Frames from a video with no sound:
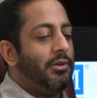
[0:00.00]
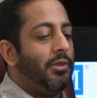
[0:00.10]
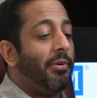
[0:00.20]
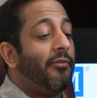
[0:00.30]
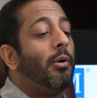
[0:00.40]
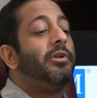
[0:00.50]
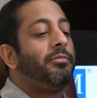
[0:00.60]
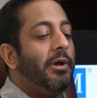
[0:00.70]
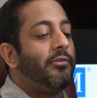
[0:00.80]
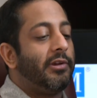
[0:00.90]
the
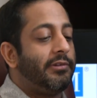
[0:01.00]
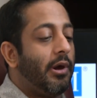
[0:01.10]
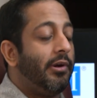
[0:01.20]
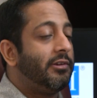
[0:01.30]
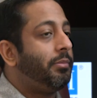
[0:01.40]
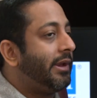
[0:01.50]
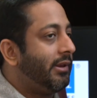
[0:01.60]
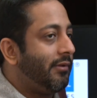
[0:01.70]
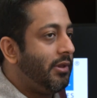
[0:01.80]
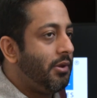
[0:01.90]
performance metrics that are
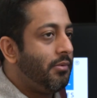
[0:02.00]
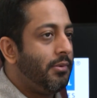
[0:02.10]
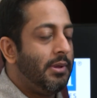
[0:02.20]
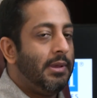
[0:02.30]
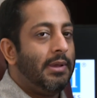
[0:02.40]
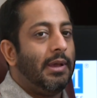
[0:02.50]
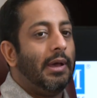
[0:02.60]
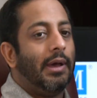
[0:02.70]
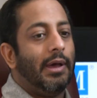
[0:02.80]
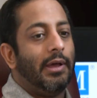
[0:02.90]
expected of you,
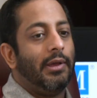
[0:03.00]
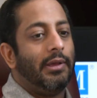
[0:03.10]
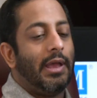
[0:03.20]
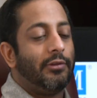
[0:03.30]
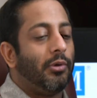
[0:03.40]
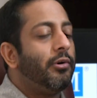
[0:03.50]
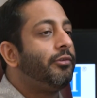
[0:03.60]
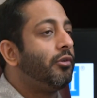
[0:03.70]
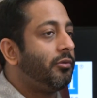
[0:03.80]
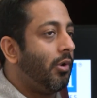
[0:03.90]
as long as
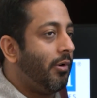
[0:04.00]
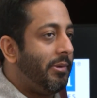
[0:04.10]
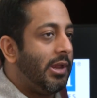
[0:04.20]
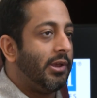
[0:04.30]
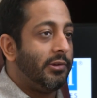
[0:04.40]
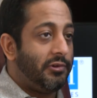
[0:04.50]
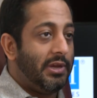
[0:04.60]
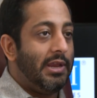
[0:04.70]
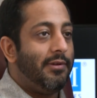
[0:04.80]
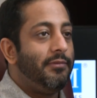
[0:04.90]
those are being
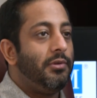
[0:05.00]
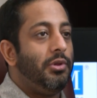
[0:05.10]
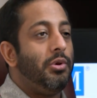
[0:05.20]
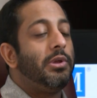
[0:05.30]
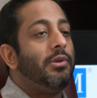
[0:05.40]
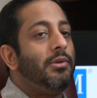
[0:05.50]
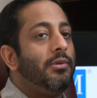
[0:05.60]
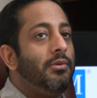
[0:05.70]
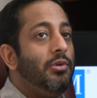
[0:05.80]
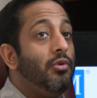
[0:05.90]
achieved,
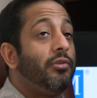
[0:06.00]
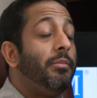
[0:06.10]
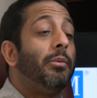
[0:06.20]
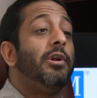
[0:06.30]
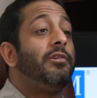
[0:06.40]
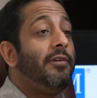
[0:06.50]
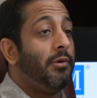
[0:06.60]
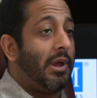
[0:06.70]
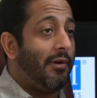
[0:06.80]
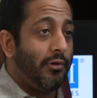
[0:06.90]
you should be able to achieve
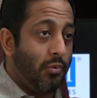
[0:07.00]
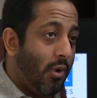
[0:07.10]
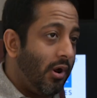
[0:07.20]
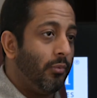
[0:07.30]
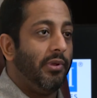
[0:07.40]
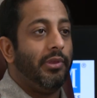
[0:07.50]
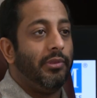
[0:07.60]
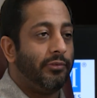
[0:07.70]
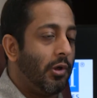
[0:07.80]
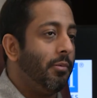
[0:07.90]
them however you want within
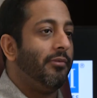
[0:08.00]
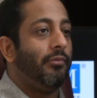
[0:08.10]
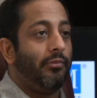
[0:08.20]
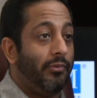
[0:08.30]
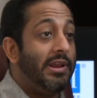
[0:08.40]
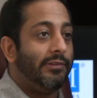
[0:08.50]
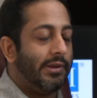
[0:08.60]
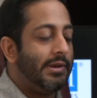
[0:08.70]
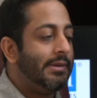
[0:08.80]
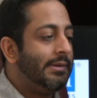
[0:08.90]
the scope of reason